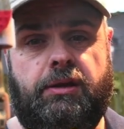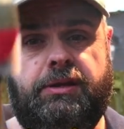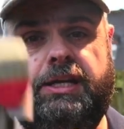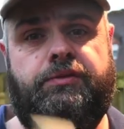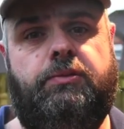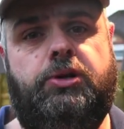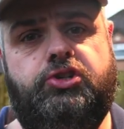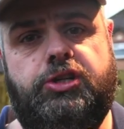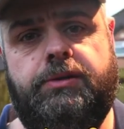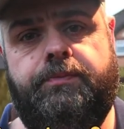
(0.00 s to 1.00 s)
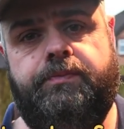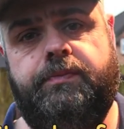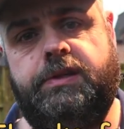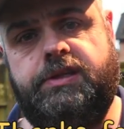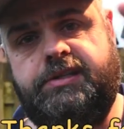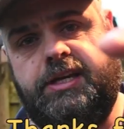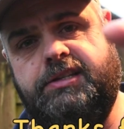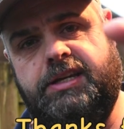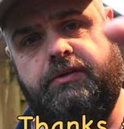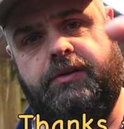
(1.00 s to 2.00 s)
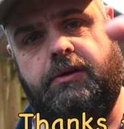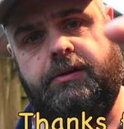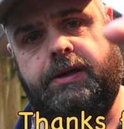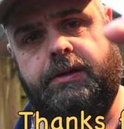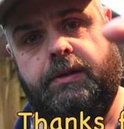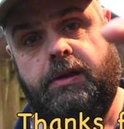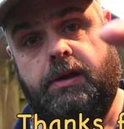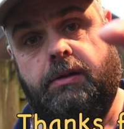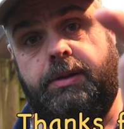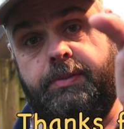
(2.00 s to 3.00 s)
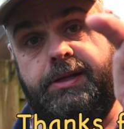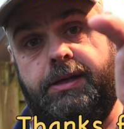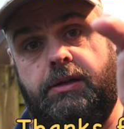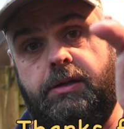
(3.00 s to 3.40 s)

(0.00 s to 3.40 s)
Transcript: Thanks for watching. Stay safe out there. Preppadel